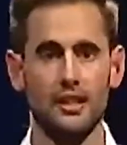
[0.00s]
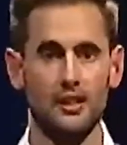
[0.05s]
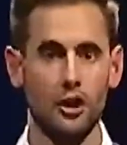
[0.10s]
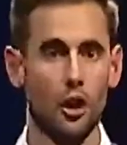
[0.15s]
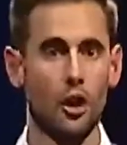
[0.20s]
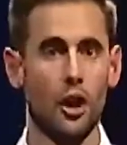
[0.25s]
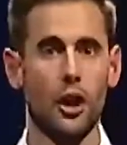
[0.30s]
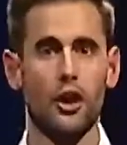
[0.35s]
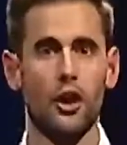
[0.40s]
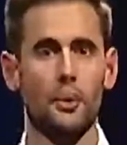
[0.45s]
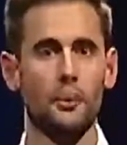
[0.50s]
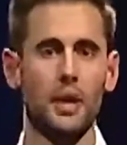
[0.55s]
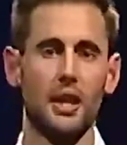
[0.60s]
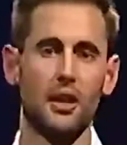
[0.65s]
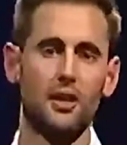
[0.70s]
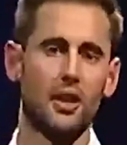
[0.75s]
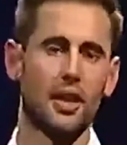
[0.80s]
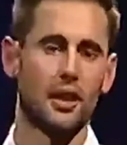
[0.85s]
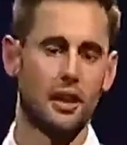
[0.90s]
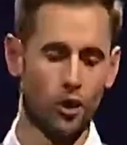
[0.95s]
So, and I'm
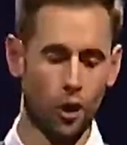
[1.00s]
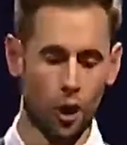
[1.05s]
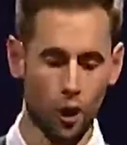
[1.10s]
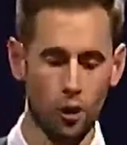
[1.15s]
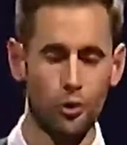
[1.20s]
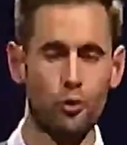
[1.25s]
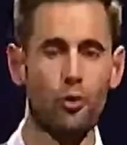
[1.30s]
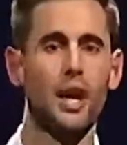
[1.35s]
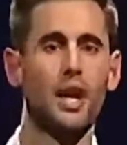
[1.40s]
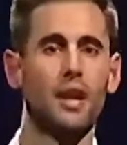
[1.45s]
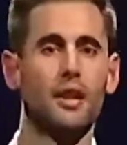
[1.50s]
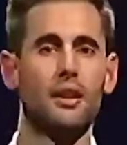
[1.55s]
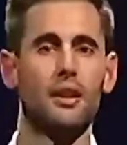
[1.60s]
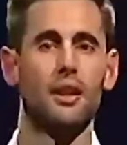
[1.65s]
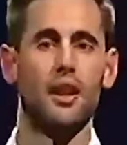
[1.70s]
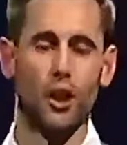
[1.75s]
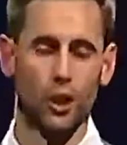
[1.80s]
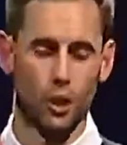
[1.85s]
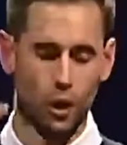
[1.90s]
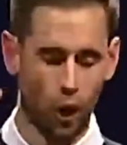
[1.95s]
hearing code
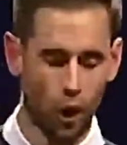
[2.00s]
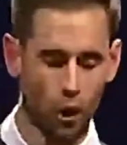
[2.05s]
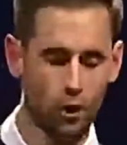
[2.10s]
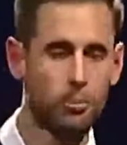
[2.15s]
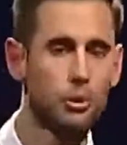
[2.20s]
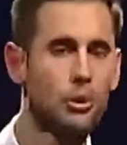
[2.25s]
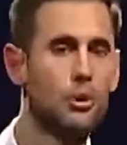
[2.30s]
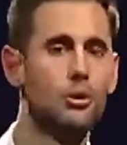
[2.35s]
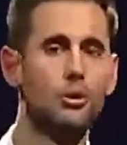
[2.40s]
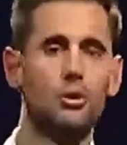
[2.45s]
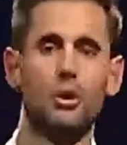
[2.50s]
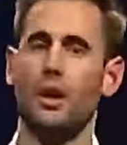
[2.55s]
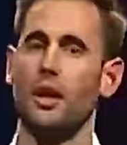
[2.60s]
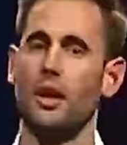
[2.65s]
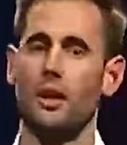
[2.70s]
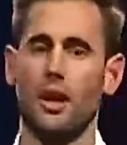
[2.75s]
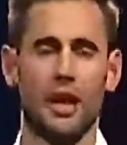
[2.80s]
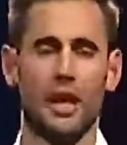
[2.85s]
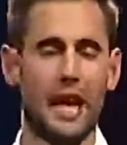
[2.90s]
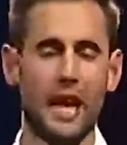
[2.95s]
red, code blue.
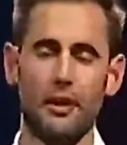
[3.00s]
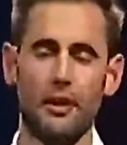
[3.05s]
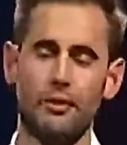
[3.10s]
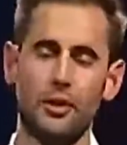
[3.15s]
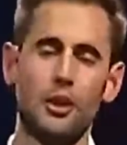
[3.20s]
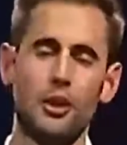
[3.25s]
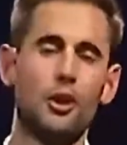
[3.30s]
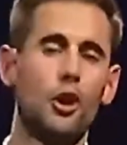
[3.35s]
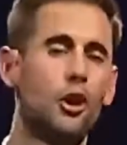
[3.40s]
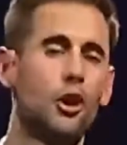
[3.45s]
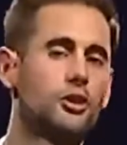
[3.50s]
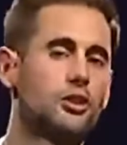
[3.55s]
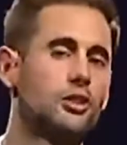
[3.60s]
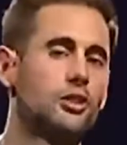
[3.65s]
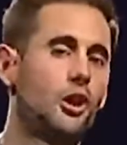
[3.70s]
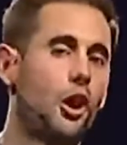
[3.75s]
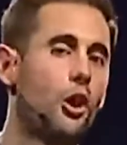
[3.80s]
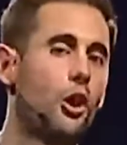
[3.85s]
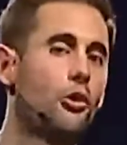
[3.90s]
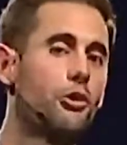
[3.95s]
Like every nurse
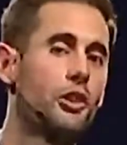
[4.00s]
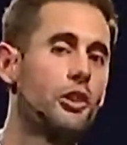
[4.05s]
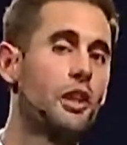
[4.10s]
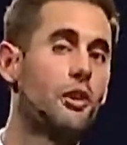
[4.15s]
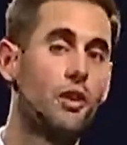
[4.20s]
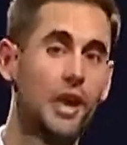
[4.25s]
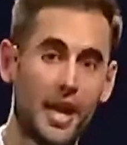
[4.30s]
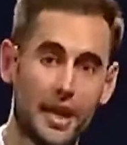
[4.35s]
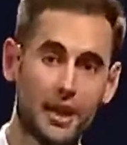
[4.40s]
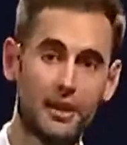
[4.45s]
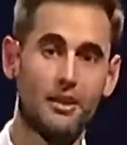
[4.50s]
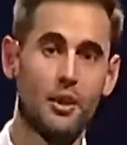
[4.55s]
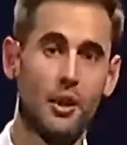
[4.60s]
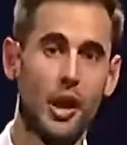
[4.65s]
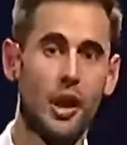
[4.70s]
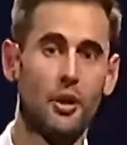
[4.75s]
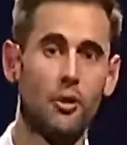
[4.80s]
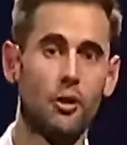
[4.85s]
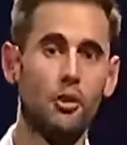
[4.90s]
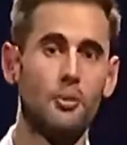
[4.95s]
in the whole thing ran
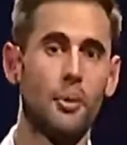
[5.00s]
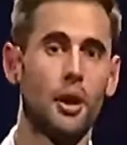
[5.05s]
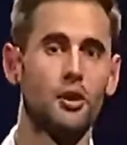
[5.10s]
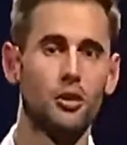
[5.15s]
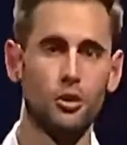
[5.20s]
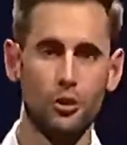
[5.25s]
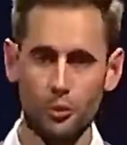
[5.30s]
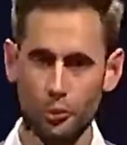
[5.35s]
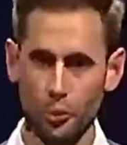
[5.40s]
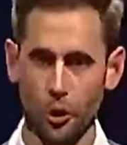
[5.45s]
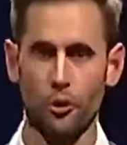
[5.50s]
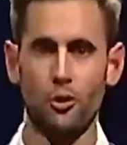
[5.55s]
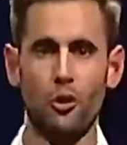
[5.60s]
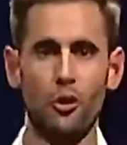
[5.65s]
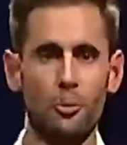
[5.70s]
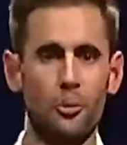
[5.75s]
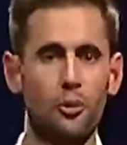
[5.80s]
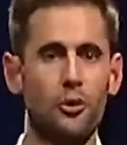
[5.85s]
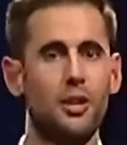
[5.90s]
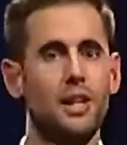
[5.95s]
into our room. I knew what
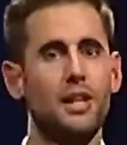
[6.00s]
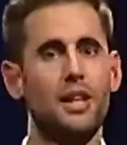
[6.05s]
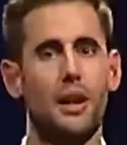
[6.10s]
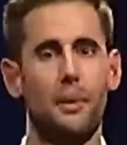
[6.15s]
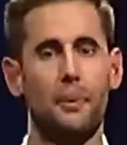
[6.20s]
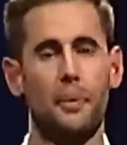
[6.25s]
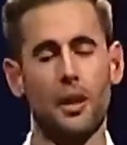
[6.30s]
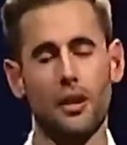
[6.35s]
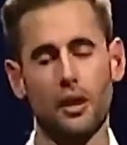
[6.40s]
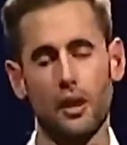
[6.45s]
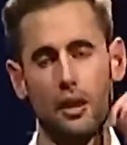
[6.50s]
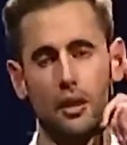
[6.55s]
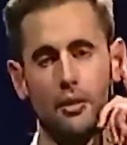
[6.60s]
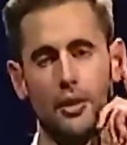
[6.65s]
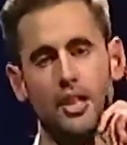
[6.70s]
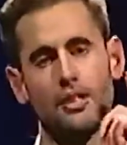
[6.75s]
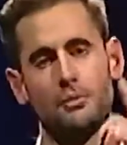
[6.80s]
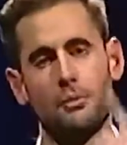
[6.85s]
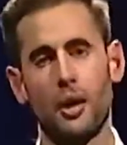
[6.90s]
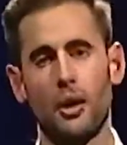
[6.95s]
room we're in. And I'm like,
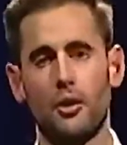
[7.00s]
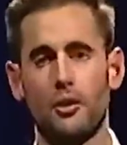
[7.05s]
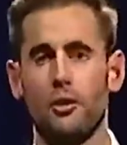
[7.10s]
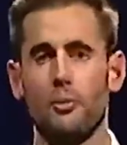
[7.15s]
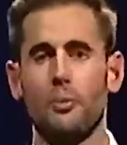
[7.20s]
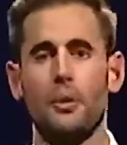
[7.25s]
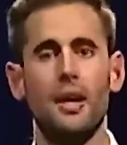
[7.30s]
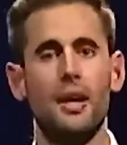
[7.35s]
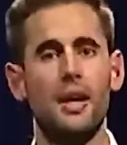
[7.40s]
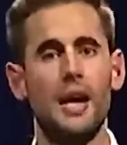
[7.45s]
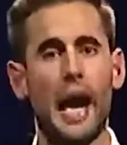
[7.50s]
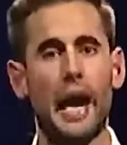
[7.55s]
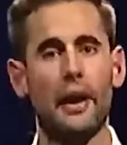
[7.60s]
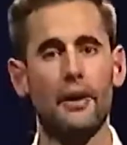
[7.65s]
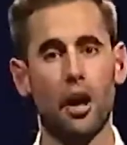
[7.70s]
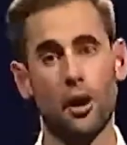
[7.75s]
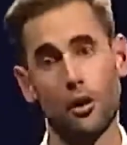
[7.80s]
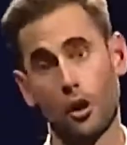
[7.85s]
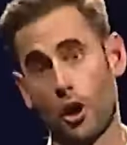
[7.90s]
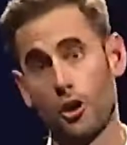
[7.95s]
oh, that's my room.
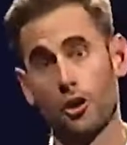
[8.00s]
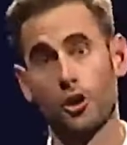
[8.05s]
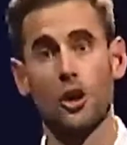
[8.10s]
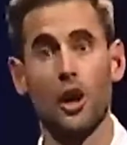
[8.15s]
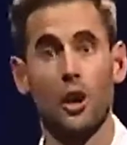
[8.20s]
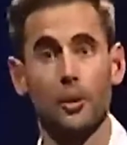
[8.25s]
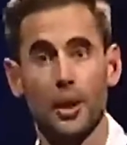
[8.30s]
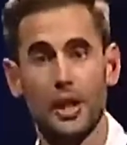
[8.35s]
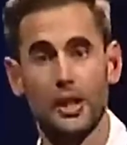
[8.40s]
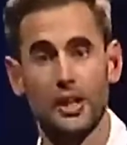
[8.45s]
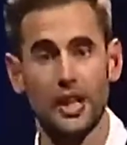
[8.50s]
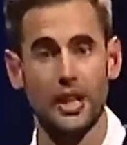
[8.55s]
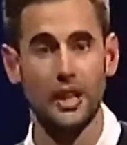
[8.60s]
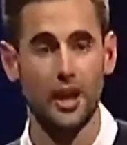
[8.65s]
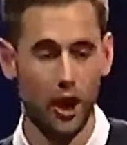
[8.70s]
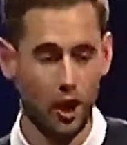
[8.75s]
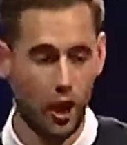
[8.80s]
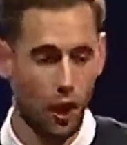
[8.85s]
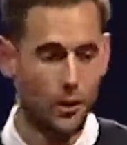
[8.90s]
And I'll go to go in there.